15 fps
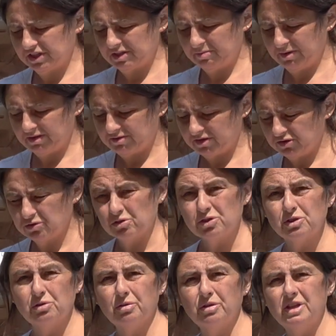there's a bit of a
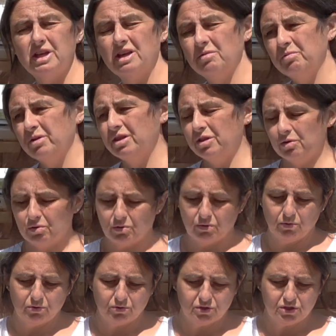nautical theme with the
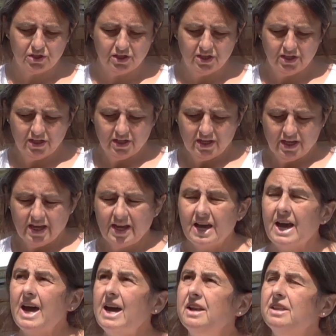oars
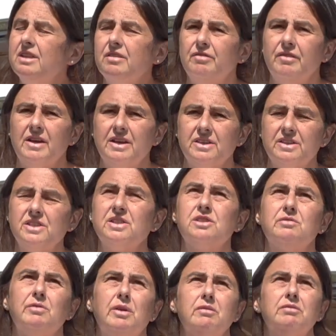and the fenders,
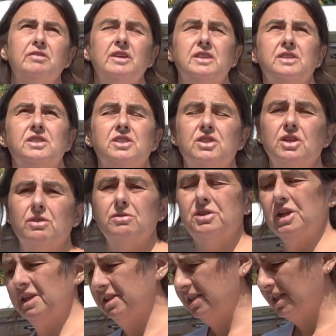the rope fenders sold
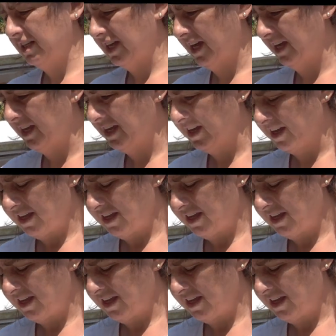yesterday.